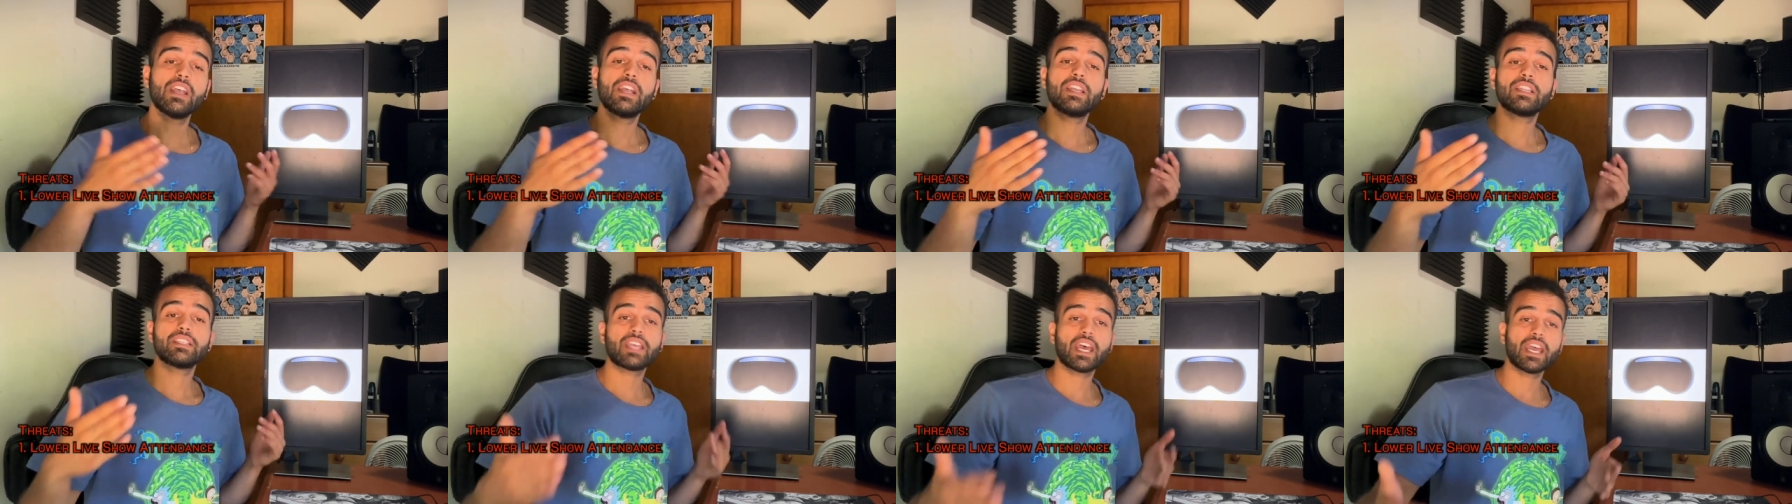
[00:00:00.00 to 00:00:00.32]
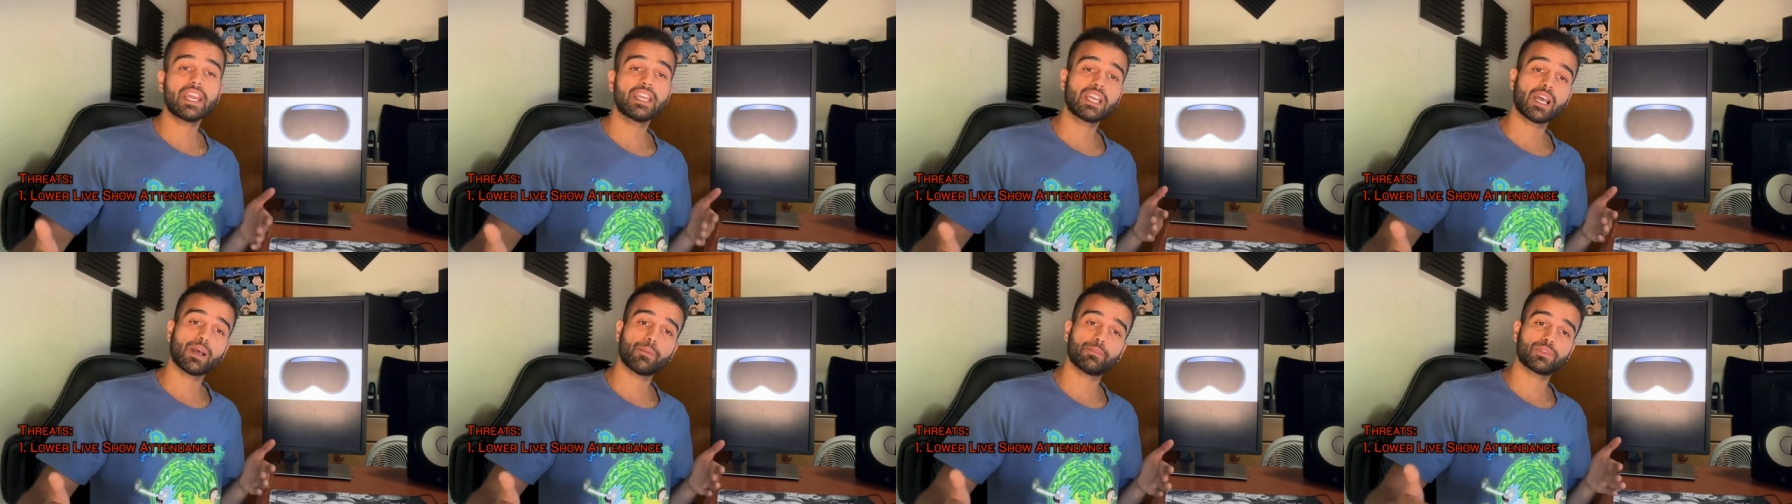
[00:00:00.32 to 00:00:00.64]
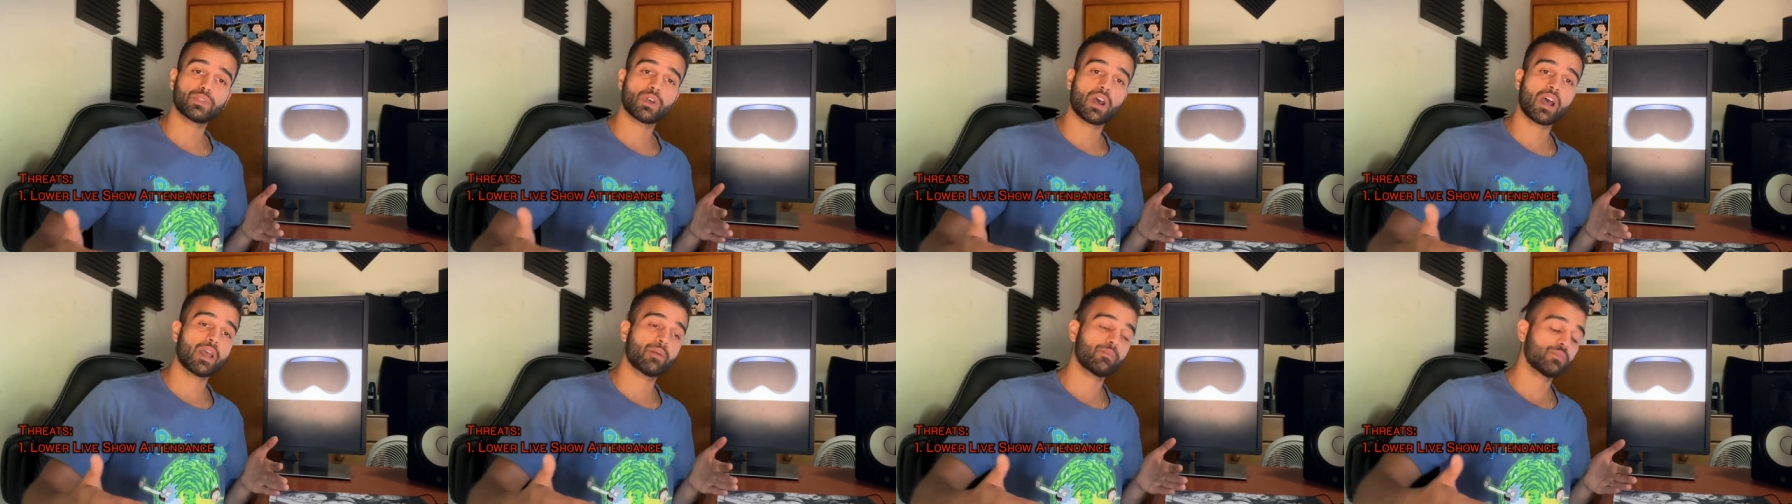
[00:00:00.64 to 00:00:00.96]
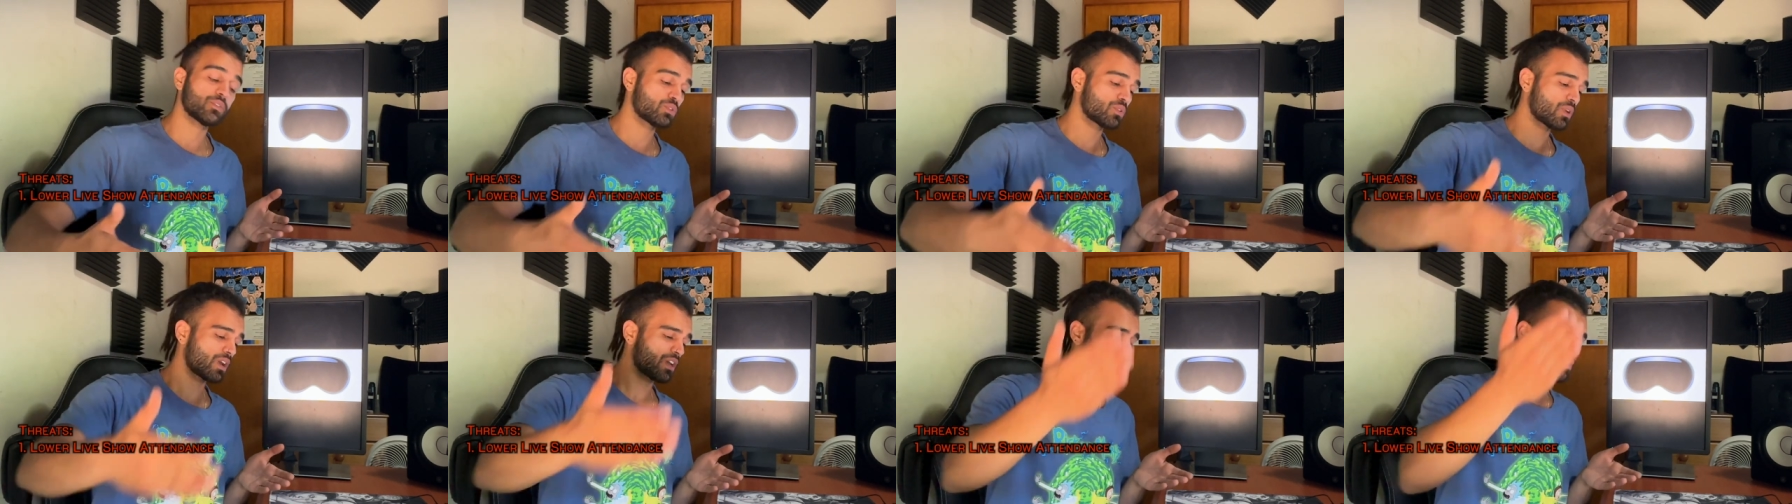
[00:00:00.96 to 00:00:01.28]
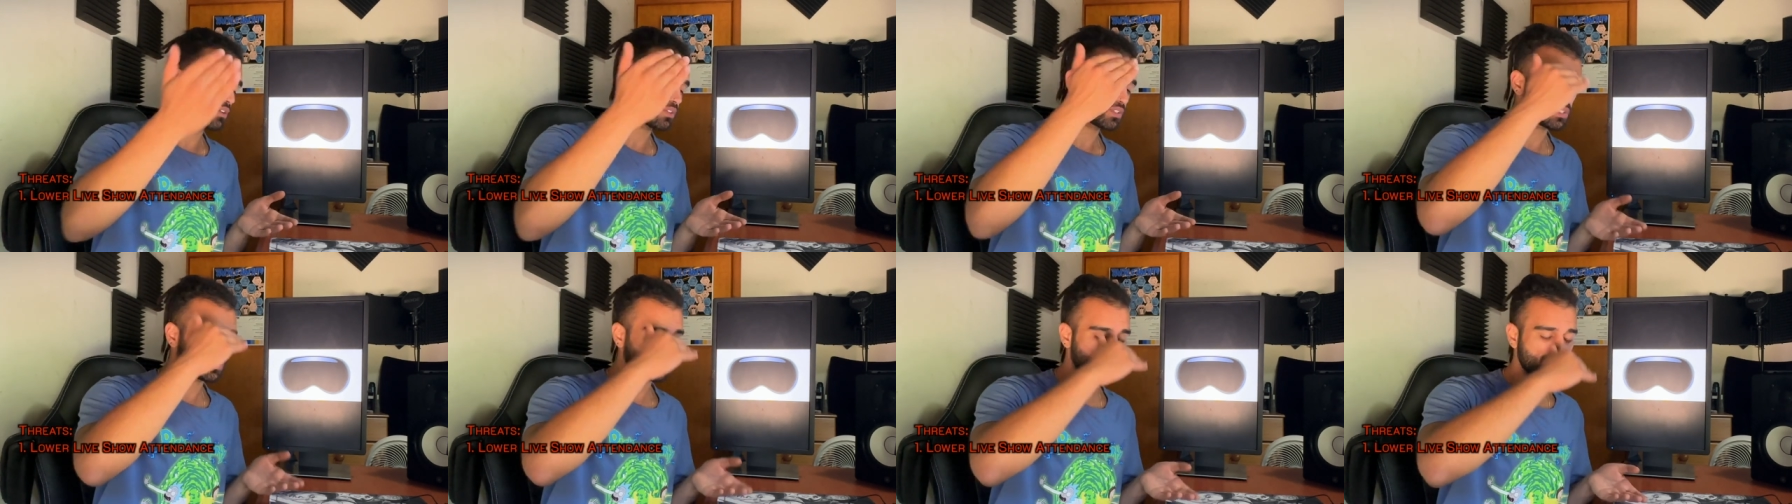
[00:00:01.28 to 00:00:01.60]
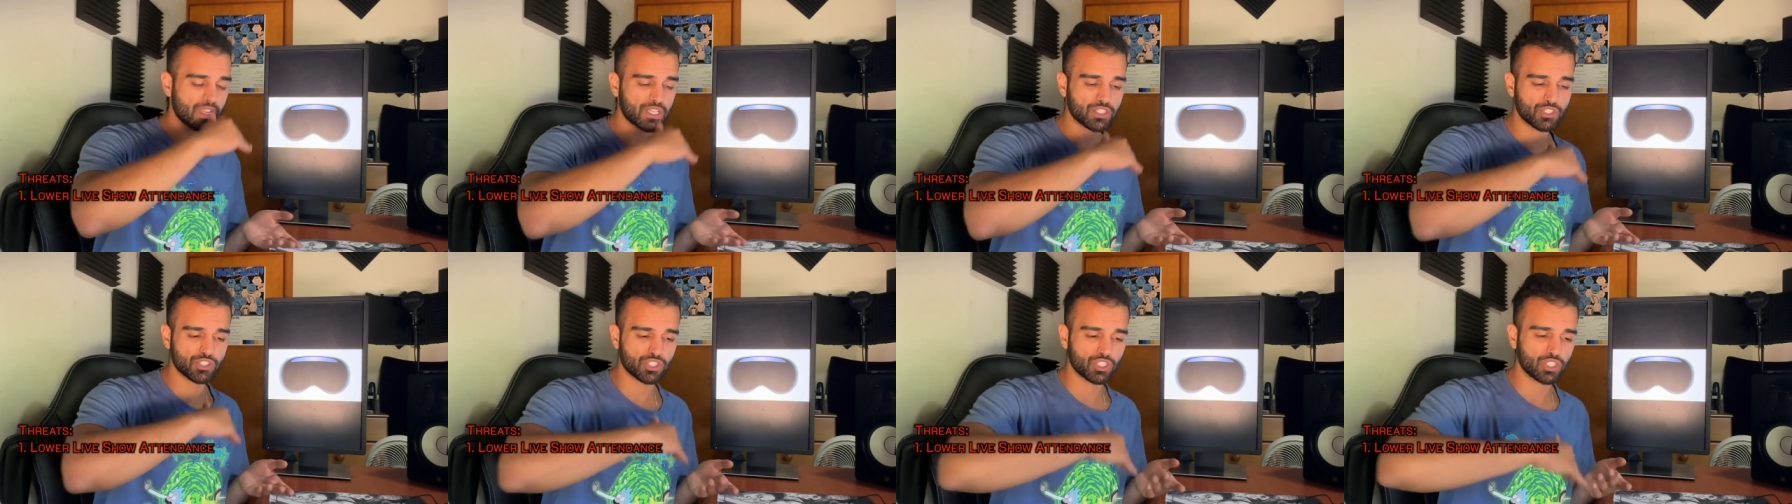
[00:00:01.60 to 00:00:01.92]
take up time as well, not to
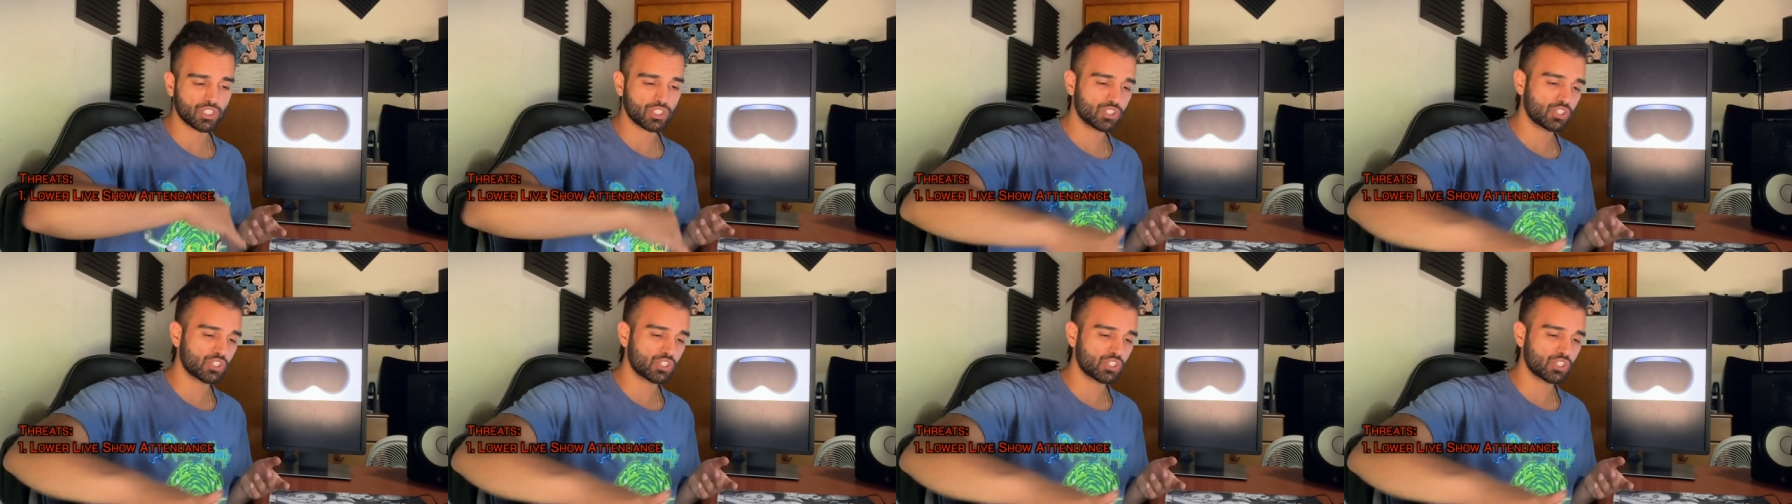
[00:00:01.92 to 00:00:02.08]
mention